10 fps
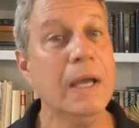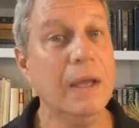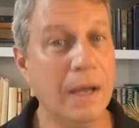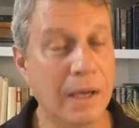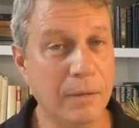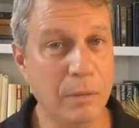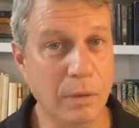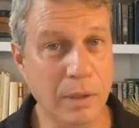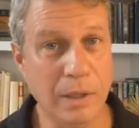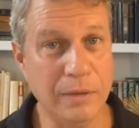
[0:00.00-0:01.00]
Uh,
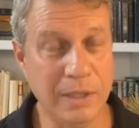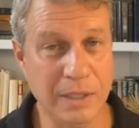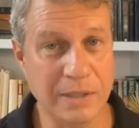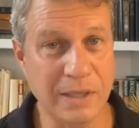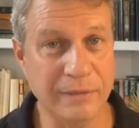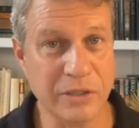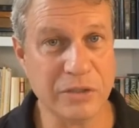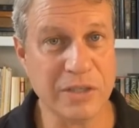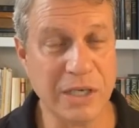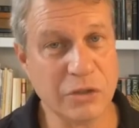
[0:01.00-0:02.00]
uh, the uh, television
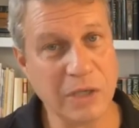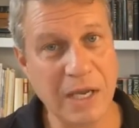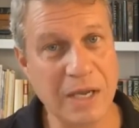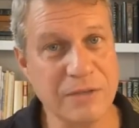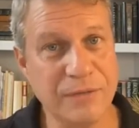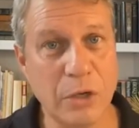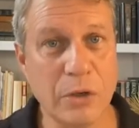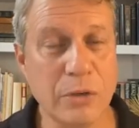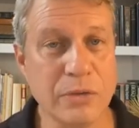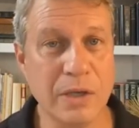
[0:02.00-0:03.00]
station has
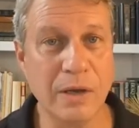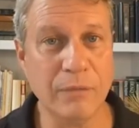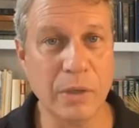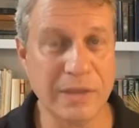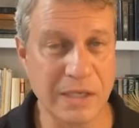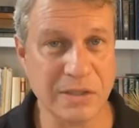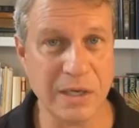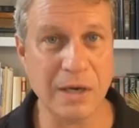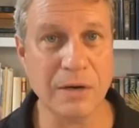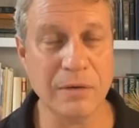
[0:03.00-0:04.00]
photos of what they say
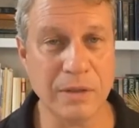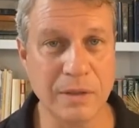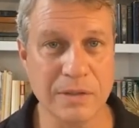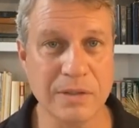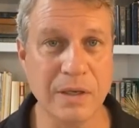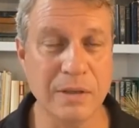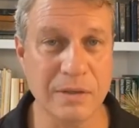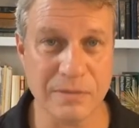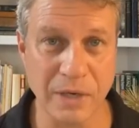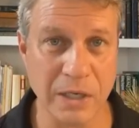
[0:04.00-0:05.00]
are this,
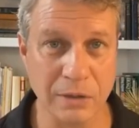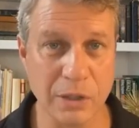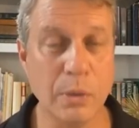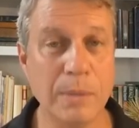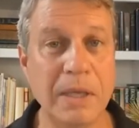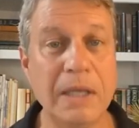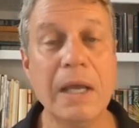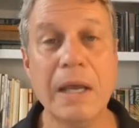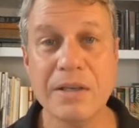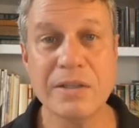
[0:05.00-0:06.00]
this vital equipment
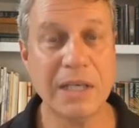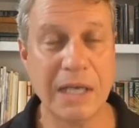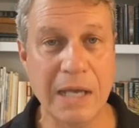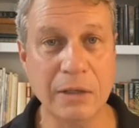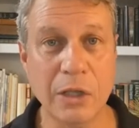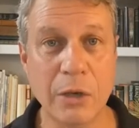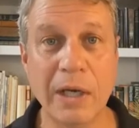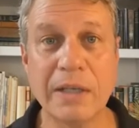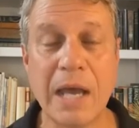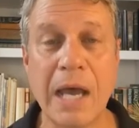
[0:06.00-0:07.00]
sitting on a
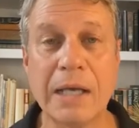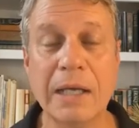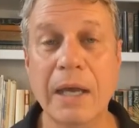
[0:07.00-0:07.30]
loading dock.